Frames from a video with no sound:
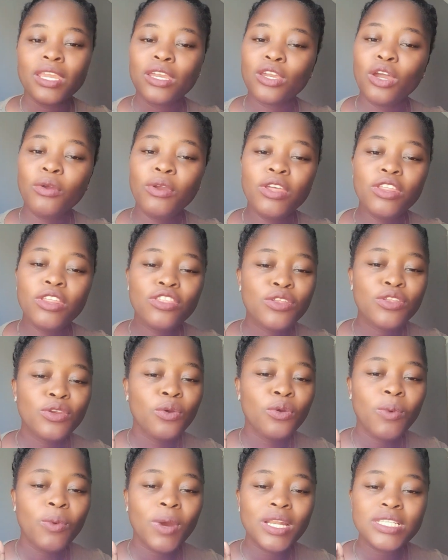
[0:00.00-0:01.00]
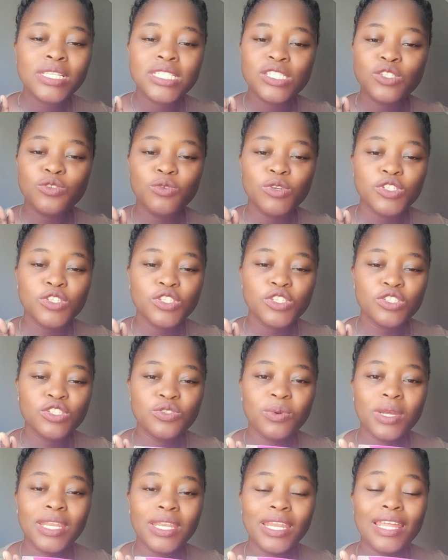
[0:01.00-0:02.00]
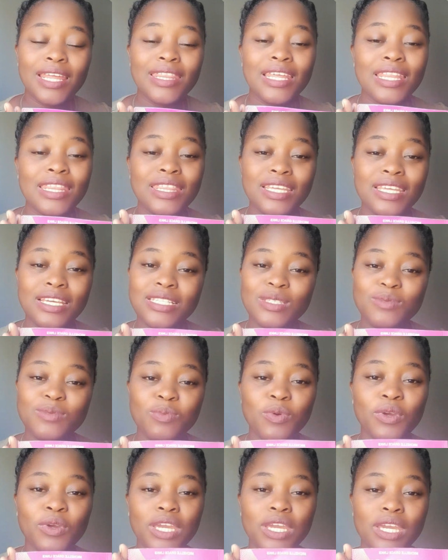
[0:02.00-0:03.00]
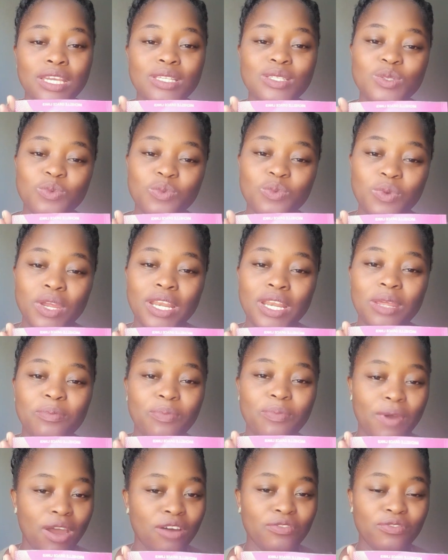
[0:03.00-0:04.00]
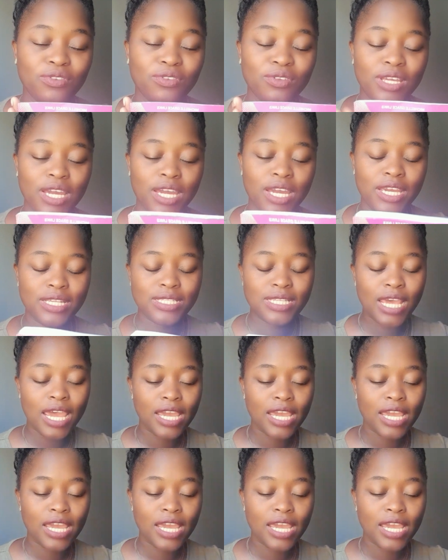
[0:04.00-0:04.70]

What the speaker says: going through one situation to another, this book is really powerful, guys.